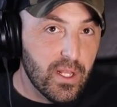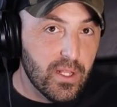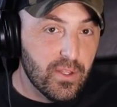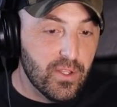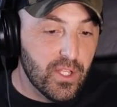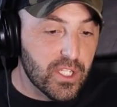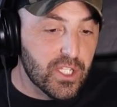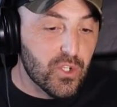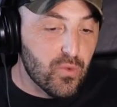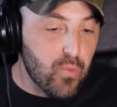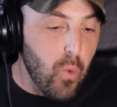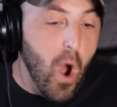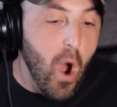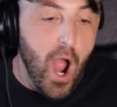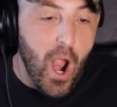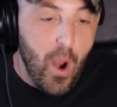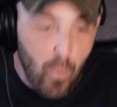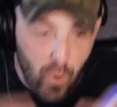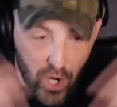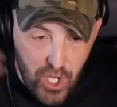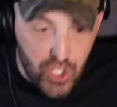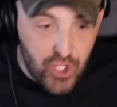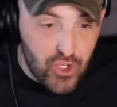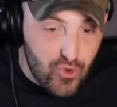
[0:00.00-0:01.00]
why
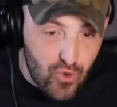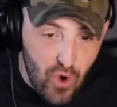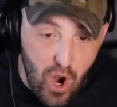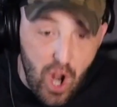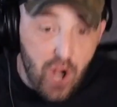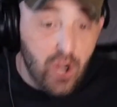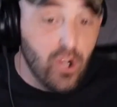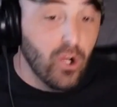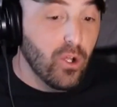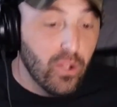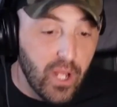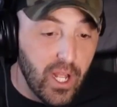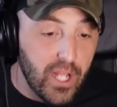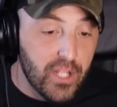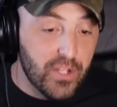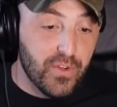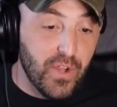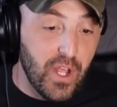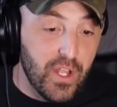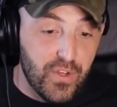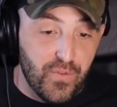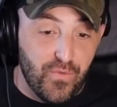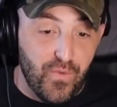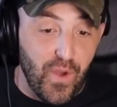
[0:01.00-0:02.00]
we struggle
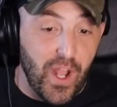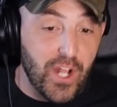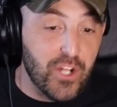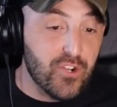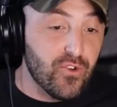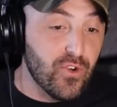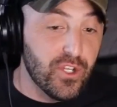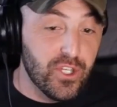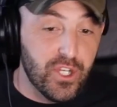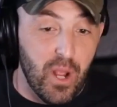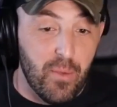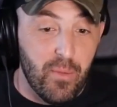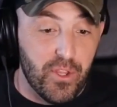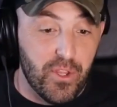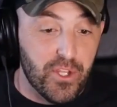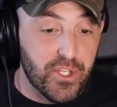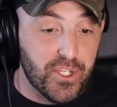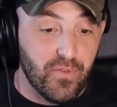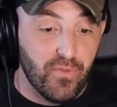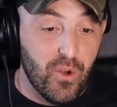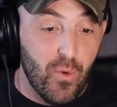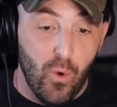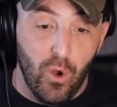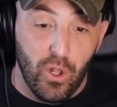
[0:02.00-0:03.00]
as veterans coming to the
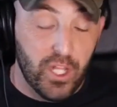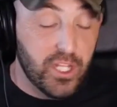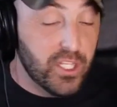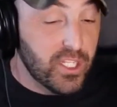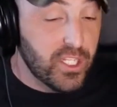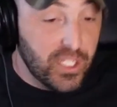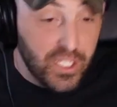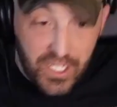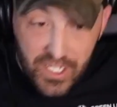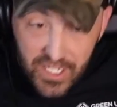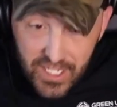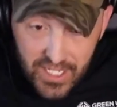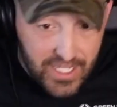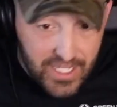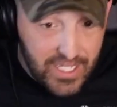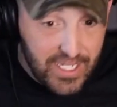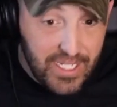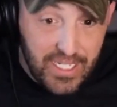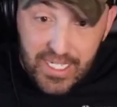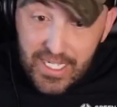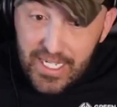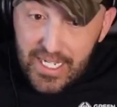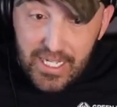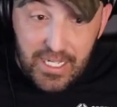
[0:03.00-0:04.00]
civilian world. It's
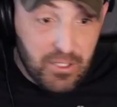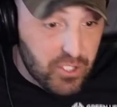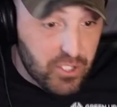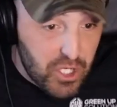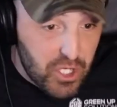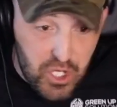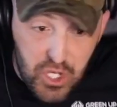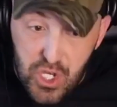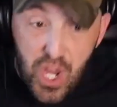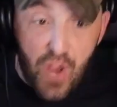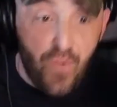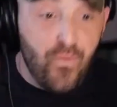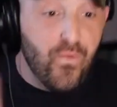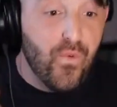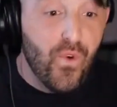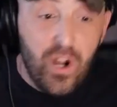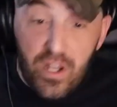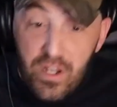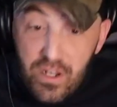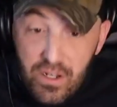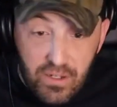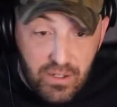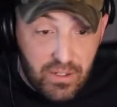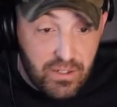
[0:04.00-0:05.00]
a different
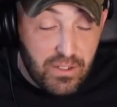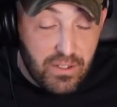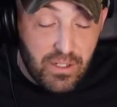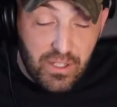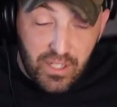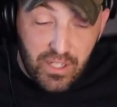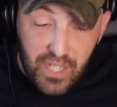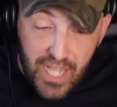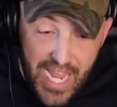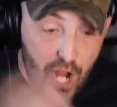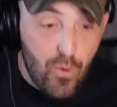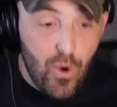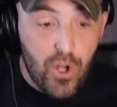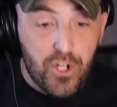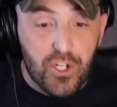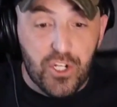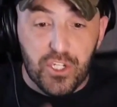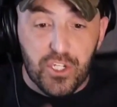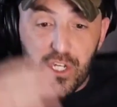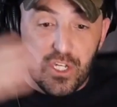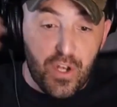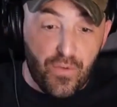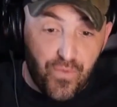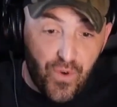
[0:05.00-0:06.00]
language. It's a
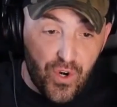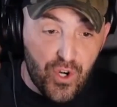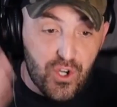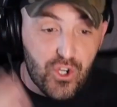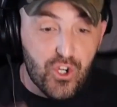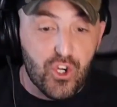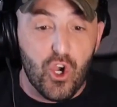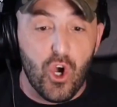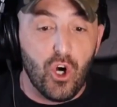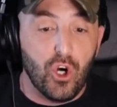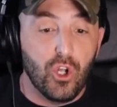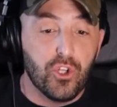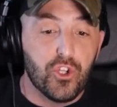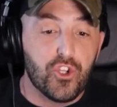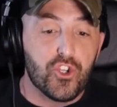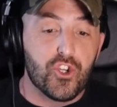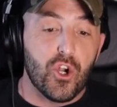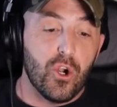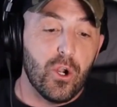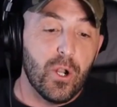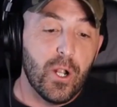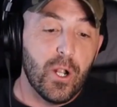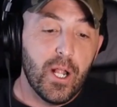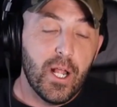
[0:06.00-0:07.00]
different
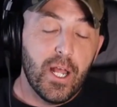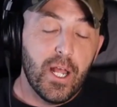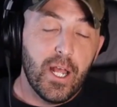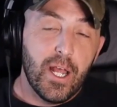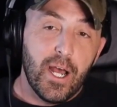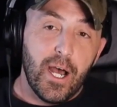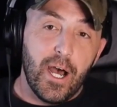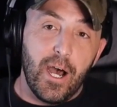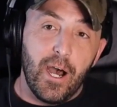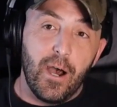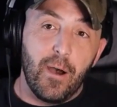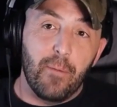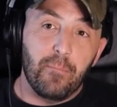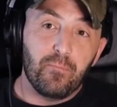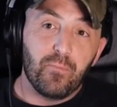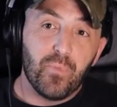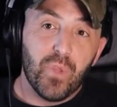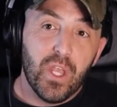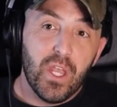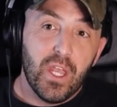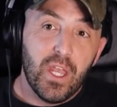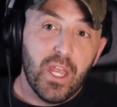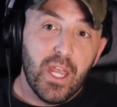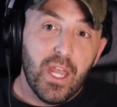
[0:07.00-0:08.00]
culture, and
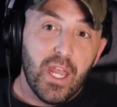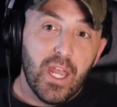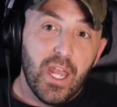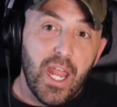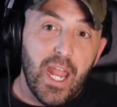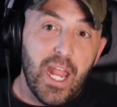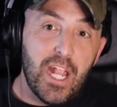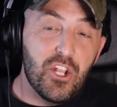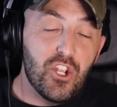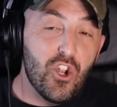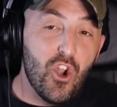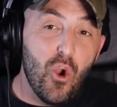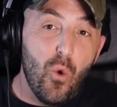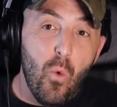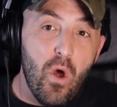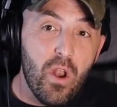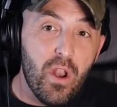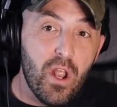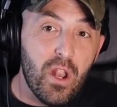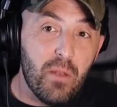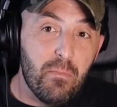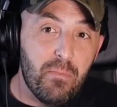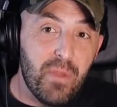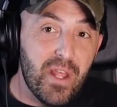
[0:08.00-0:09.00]
you don't want to
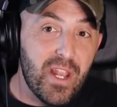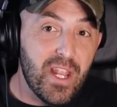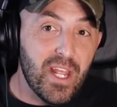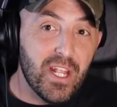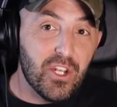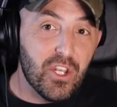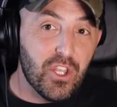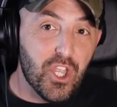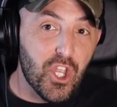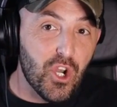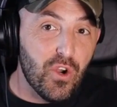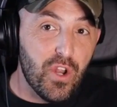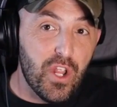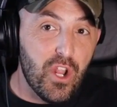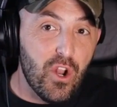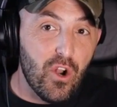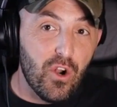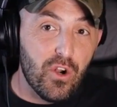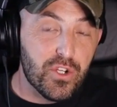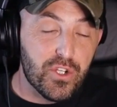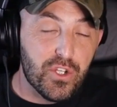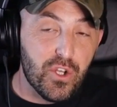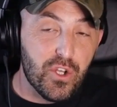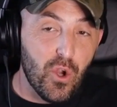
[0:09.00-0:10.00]
admit it. 30
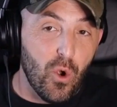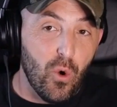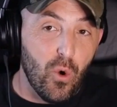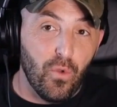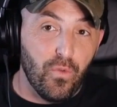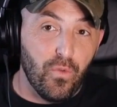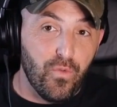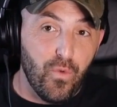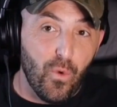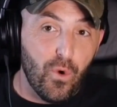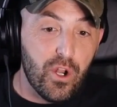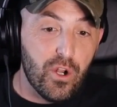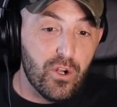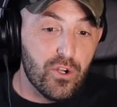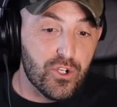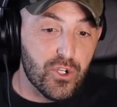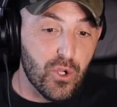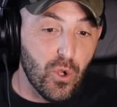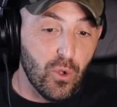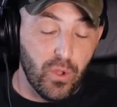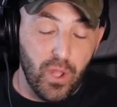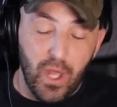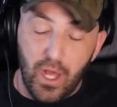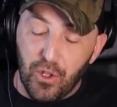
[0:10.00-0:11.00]
years old, 40 years
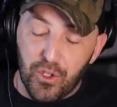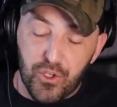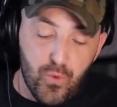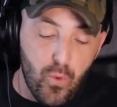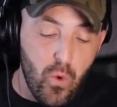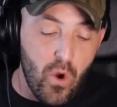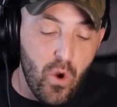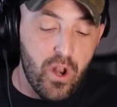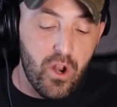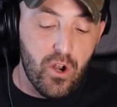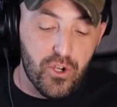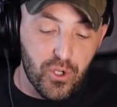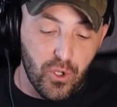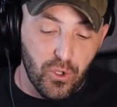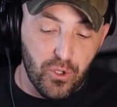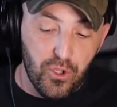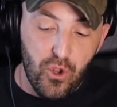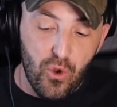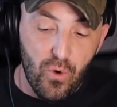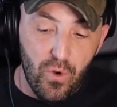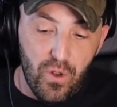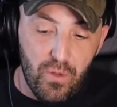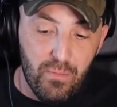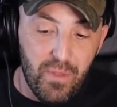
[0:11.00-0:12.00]
old, hell, 20 years old. You
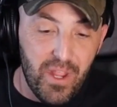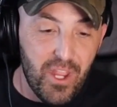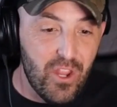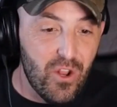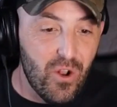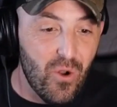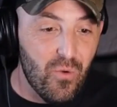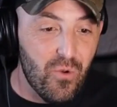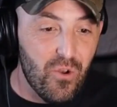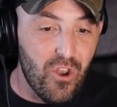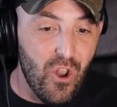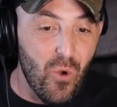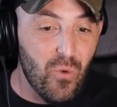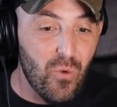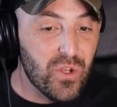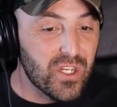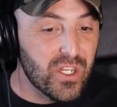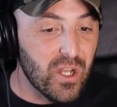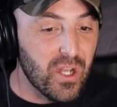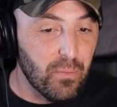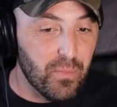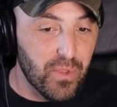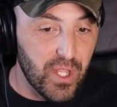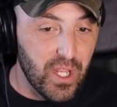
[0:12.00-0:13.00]
don't admit you don't know
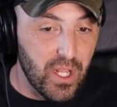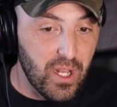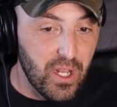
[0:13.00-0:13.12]
something